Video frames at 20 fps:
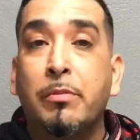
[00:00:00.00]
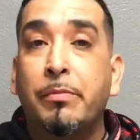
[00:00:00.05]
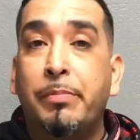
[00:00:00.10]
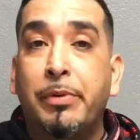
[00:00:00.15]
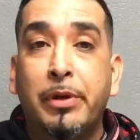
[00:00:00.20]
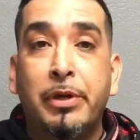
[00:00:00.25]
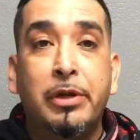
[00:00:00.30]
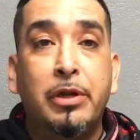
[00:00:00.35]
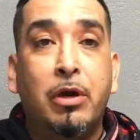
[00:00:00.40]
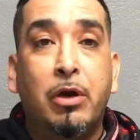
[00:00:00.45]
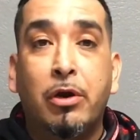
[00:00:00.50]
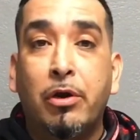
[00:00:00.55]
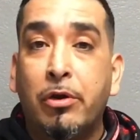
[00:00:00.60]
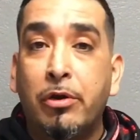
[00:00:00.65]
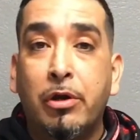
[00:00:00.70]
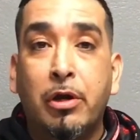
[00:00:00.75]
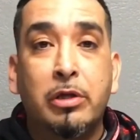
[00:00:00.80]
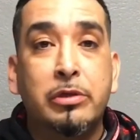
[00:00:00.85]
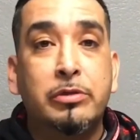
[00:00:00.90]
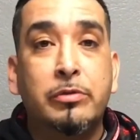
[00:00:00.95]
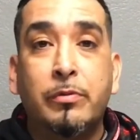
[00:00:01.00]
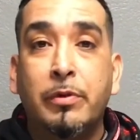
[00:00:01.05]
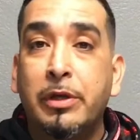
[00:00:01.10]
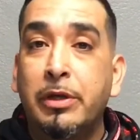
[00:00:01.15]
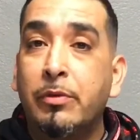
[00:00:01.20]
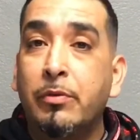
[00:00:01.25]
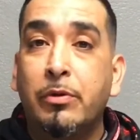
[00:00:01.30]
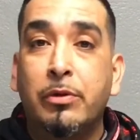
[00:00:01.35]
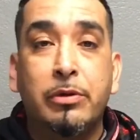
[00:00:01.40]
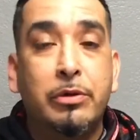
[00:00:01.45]
put it on hurting on
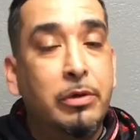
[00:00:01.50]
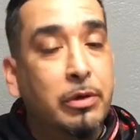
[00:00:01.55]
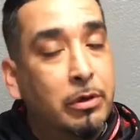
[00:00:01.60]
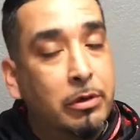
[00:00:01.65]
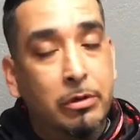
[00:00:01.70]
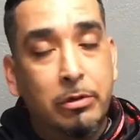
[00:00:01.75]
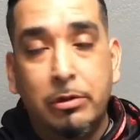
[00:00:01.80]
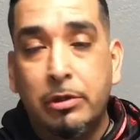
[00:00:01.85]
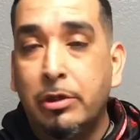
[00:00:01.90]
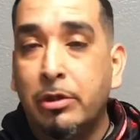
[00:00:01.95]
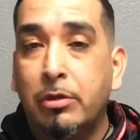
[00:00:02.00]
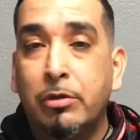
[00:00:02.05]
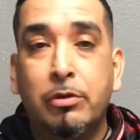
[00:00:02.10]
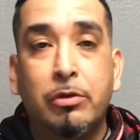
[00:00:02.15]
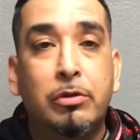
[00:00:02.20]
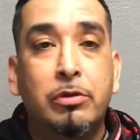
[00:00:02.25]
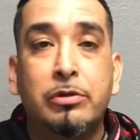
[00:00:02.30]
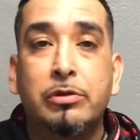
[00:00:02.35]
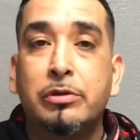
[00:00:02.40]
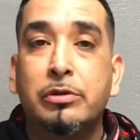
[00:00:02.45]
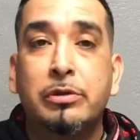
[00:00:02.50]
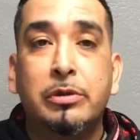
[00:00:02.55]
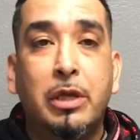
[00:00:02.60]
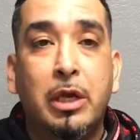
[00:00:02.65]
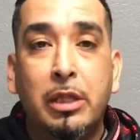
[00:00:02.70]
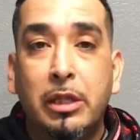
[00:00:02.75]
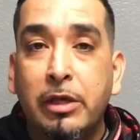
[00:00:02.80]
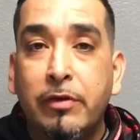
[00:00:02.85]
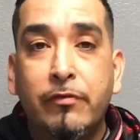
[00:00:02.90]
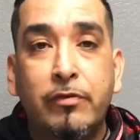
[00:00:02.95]
somebody where there's
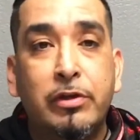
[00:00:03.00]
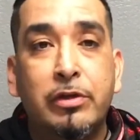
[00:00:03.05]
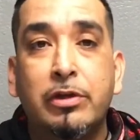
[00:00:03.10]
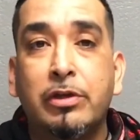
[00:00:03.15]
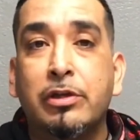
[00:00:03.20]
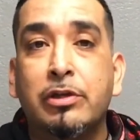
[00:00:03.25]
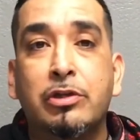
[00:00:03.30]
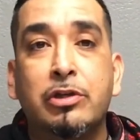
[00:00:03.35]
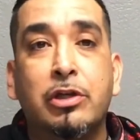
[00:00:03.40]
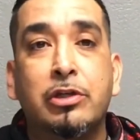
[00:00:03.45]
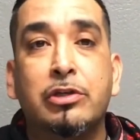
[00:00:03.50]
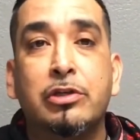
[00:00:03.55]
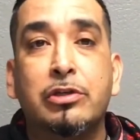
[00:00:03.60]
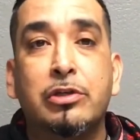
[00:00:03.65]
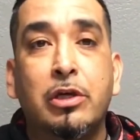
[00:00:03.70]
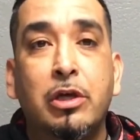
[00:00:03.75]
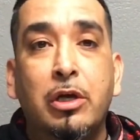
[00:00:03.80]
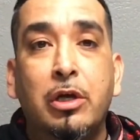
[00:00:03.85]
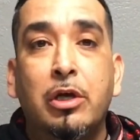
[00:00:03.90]
not leaving it to the judges.